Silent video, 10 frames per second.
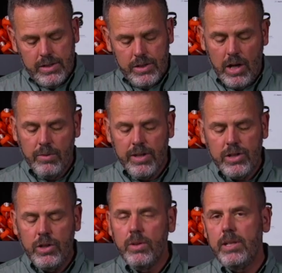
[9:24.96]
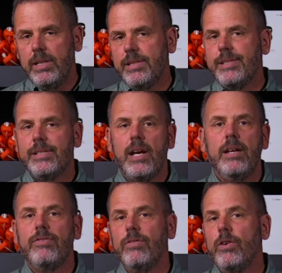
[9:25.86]
So this unit is
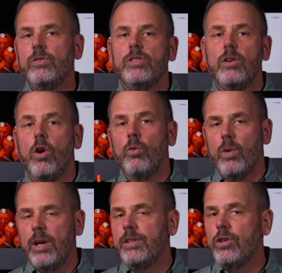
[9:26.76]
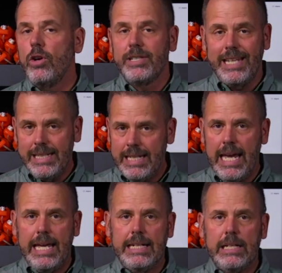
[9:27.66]
designed for folks that are running dogs in
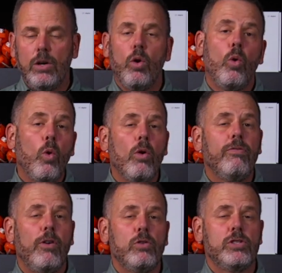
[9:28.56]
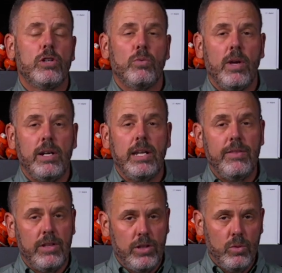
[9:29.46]
Canada or folks that are running
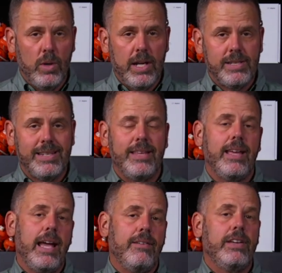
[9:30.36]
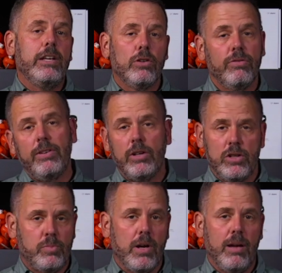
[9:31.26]
in the US and they have
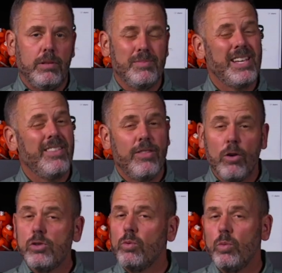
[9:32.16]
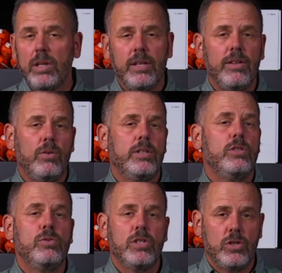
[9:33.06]
interference problems. Those are really the only
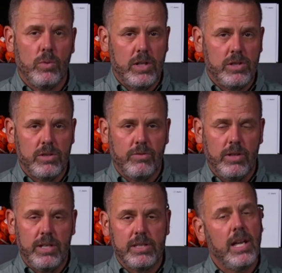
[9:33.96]
two situations for this.